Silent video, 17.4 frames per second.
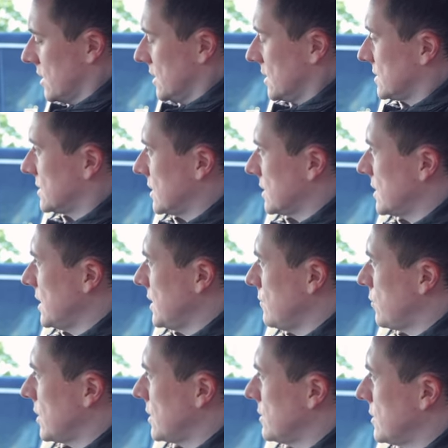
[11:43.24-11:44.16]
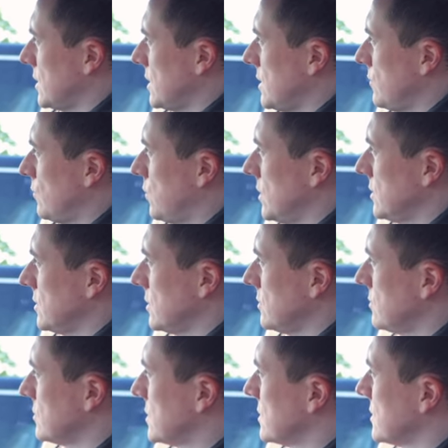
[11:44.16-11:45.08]
certainly when the
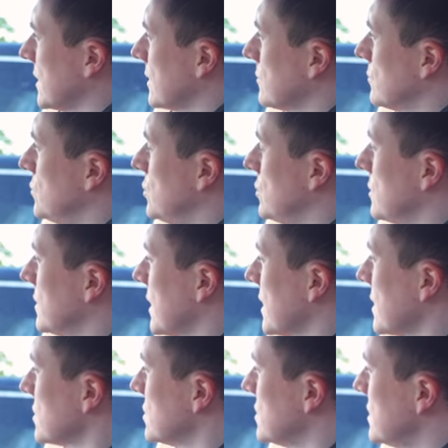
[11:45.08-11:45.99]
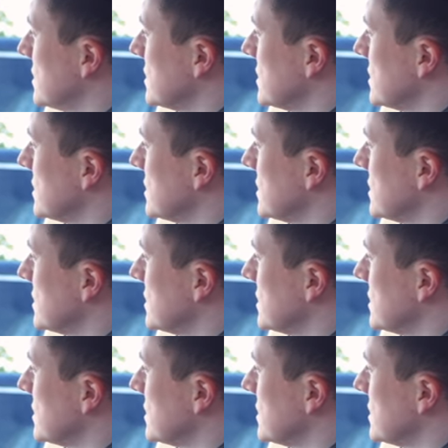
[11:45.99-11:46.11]
windows are down, you can actually